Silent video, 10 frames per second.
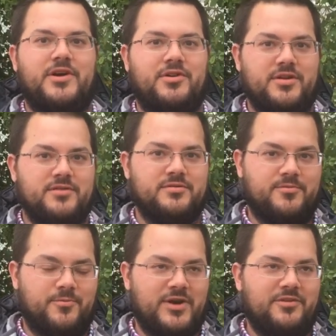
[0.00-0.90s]
very
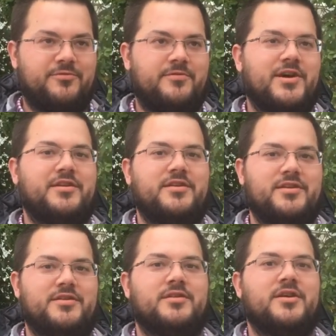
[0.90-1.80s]
rough
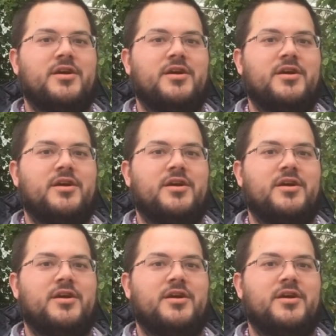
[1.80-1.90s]
idea,